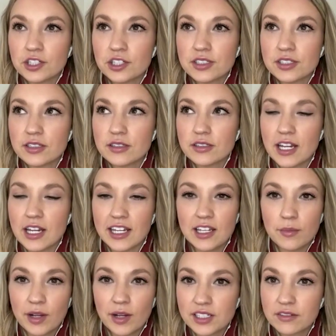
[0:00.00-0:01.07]
just taking
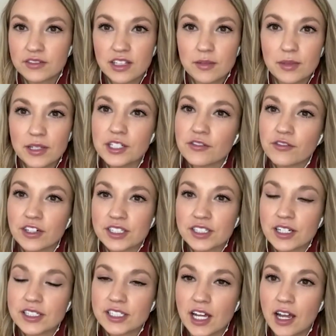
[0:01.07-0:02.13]
myself to the beach for
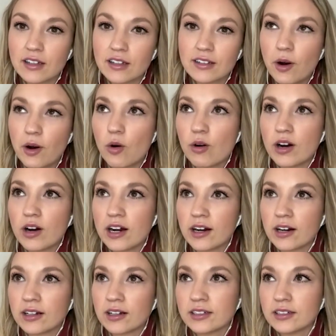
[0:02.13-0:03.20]
sunset
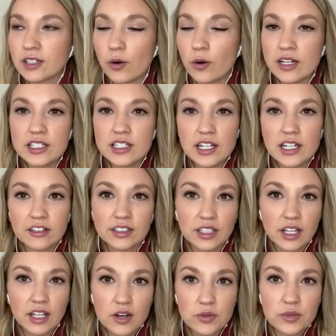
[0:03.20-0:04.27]
or going to dinner
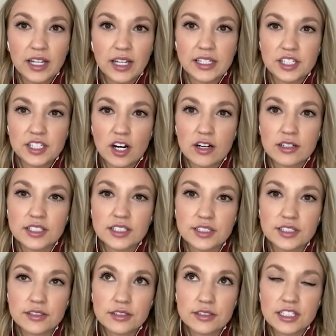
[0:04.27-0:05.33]
alone. Like, start
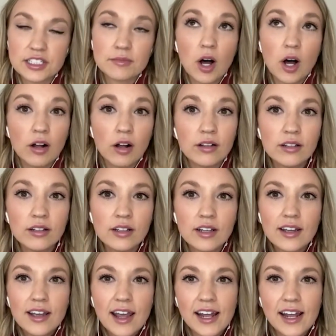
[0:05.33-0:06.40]
small
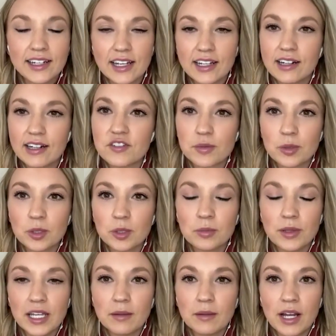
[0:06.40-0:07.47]
and get comfortable
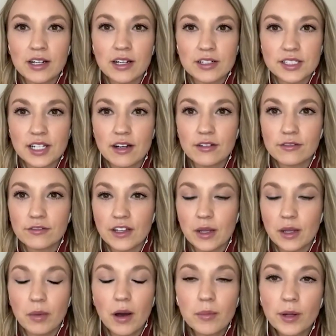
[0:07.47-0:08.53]
being by yourself
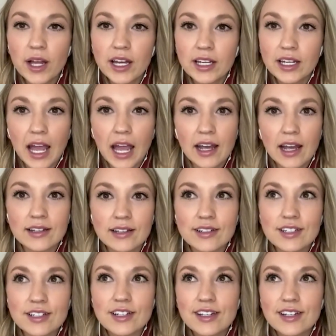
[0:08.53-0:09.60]
in public
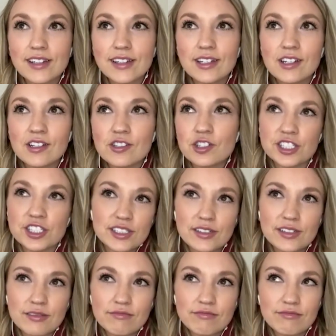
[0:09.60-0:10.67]
and
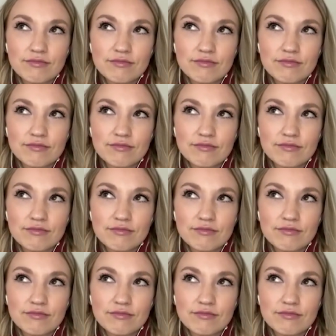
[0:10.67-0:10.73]
just